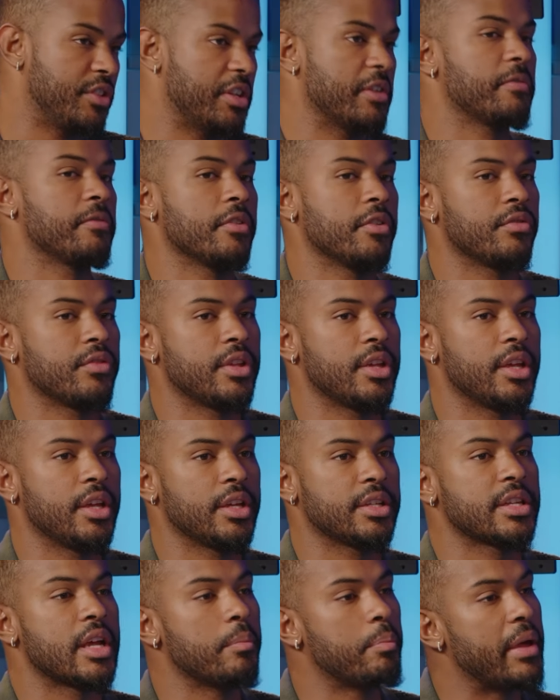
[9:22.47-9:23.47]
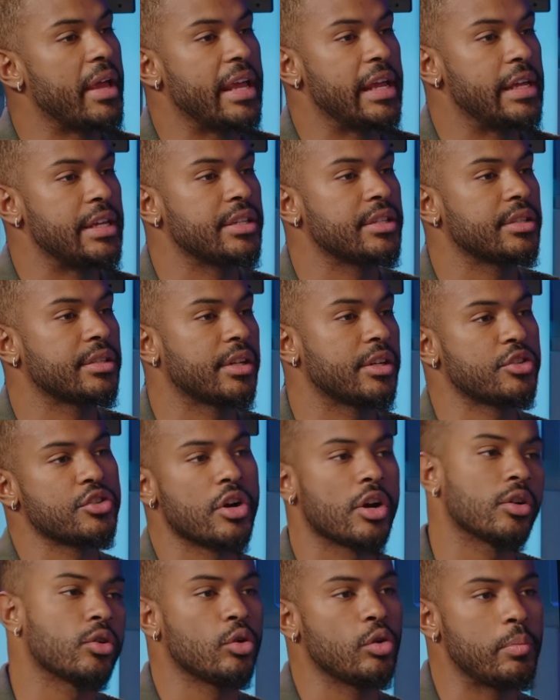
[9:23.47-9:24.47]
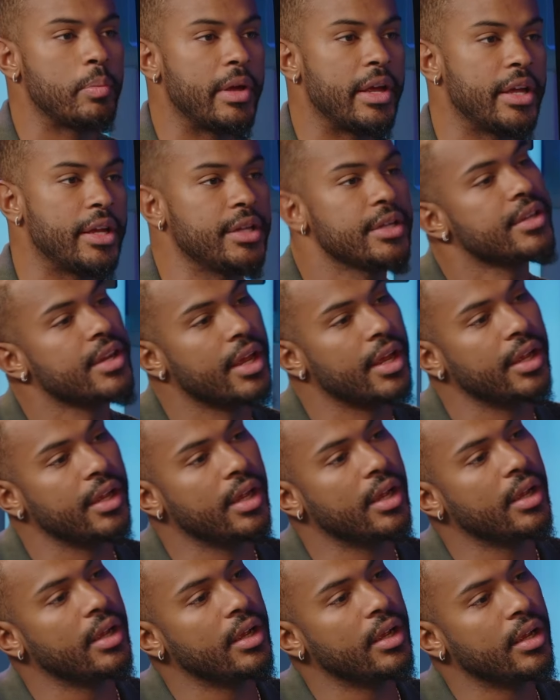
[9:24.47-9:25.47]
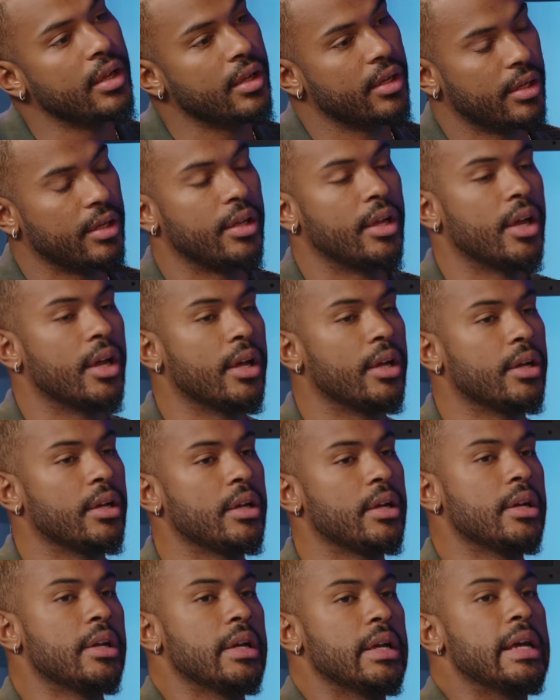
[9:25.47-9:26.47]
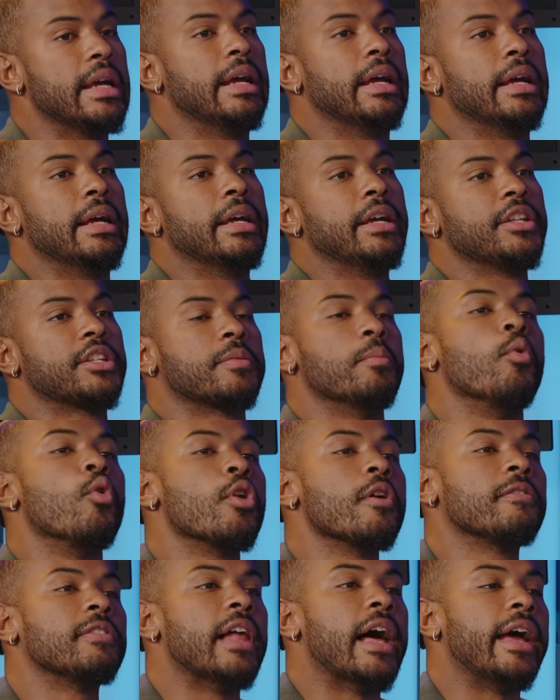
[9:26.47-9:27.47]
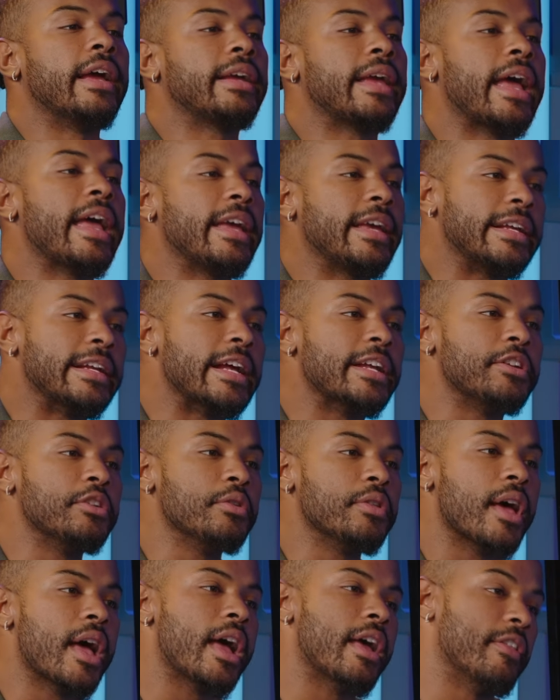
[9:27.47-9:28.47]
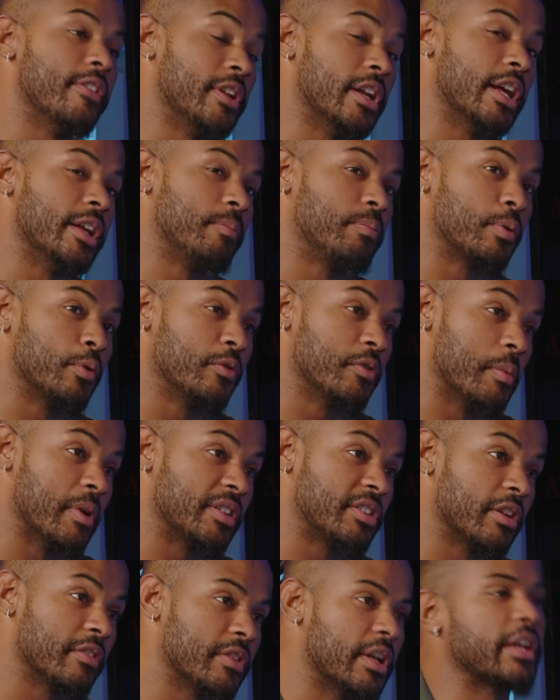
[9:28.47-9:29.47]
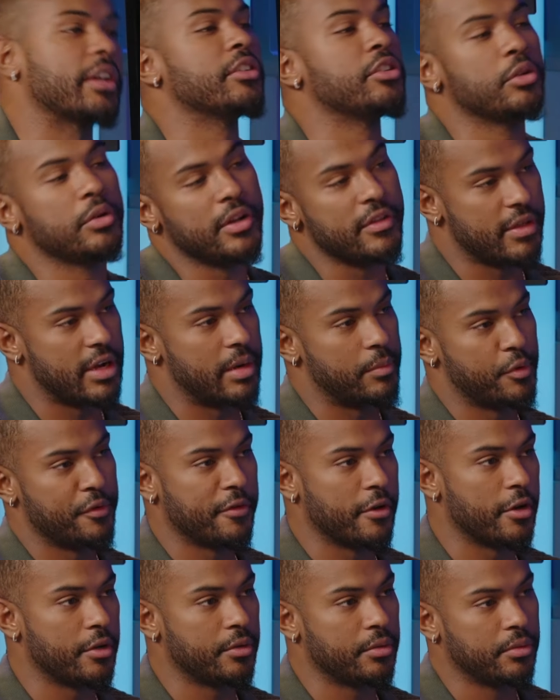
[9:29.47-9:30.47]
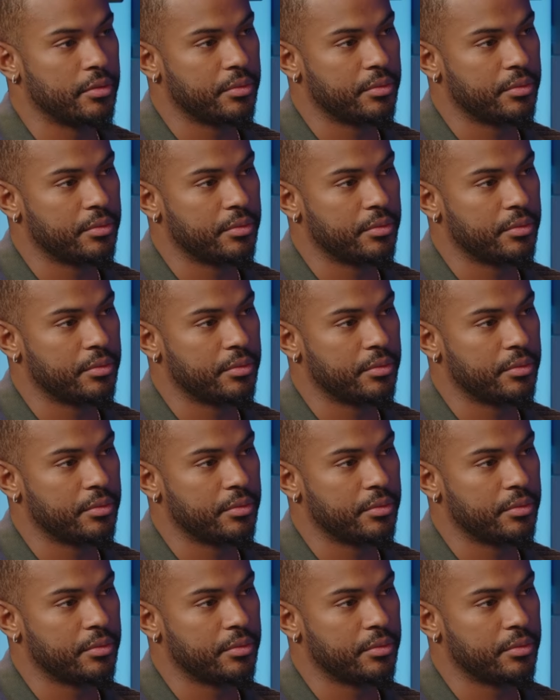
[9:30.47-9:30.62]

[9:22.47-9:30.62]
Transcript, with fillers: different things. Mm -hmm. I mm-hmm. paint, I charcoal paint. I, do you really? Yeah. It's more of like, hey, can I do that? And then I prove to myself that I can do it, and then I move on.